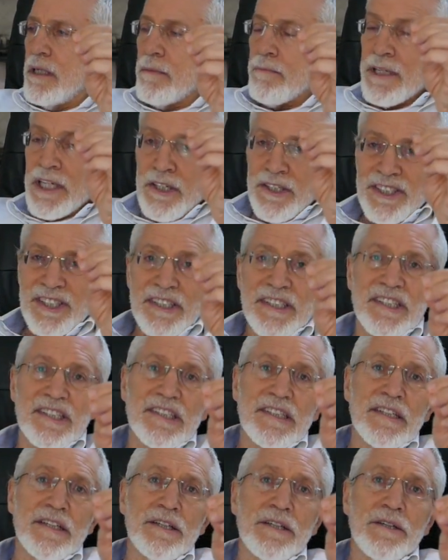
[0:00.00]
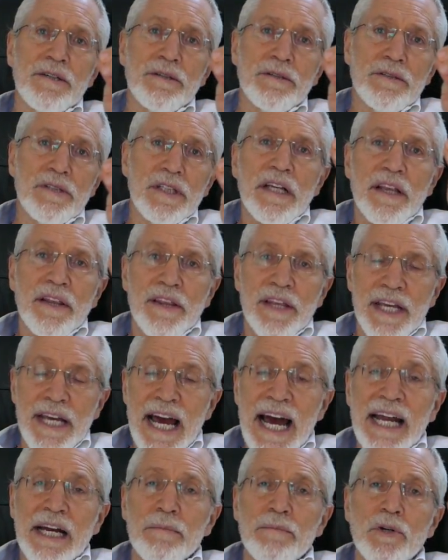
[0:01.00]
because it's still the
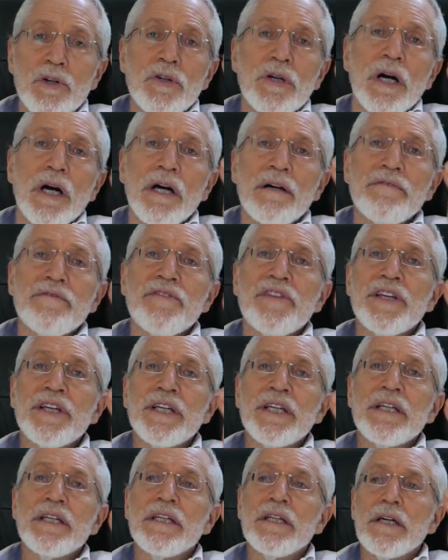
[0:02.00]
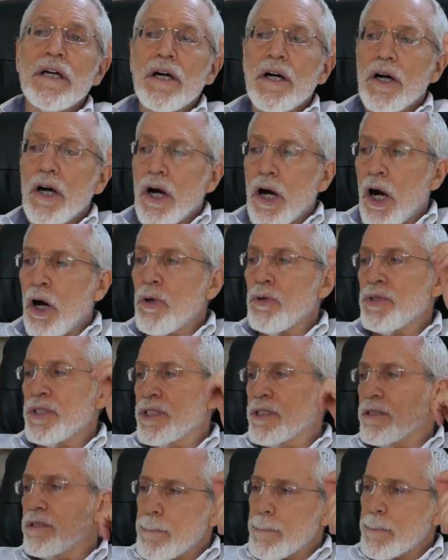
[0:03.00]
animal of the owner
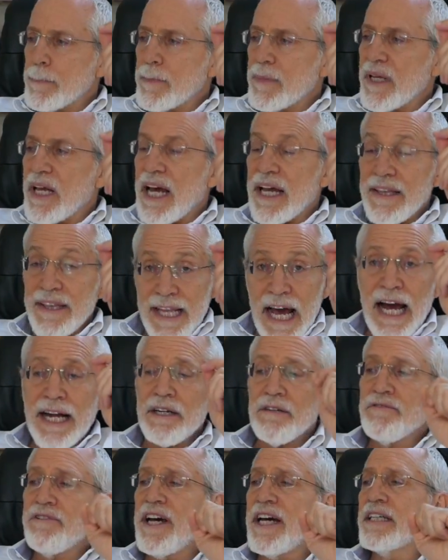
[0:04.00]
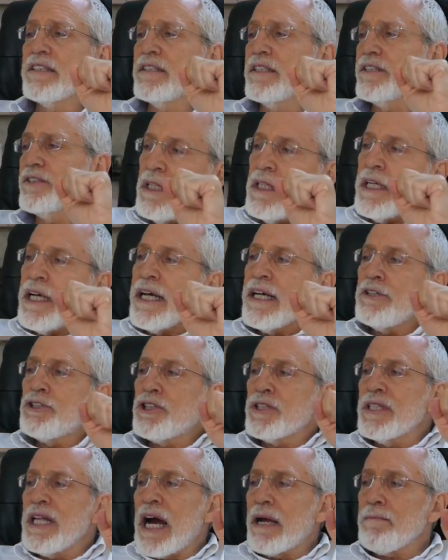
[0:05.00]
and not of Hegdish. He
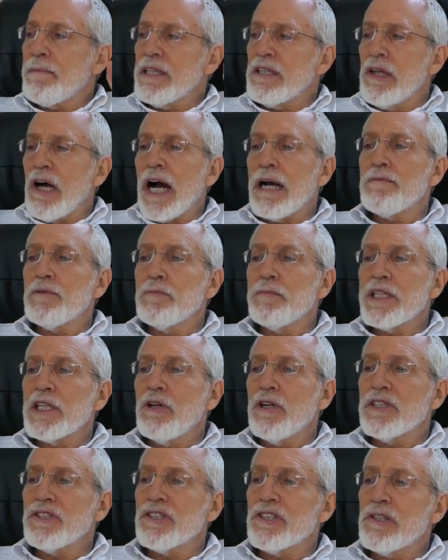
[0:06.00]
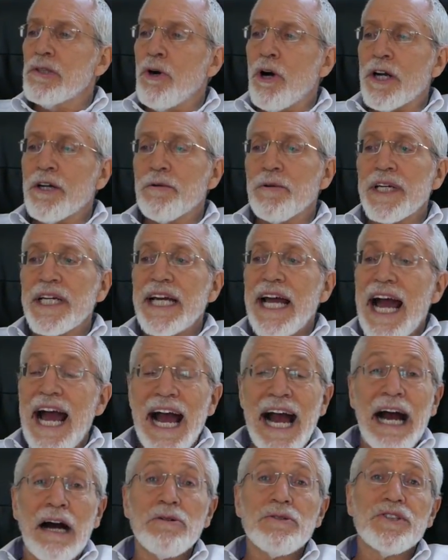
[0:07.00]
should not be liable because slaughtering
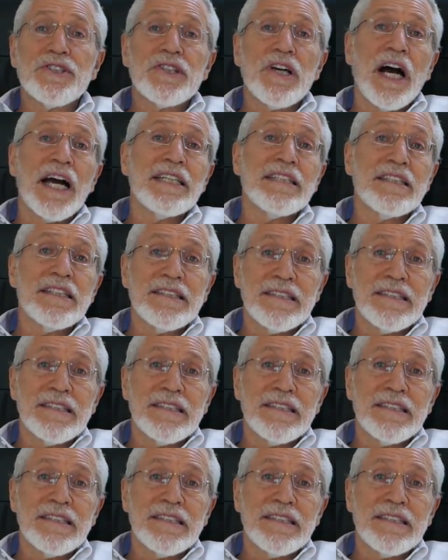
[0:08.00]
outside the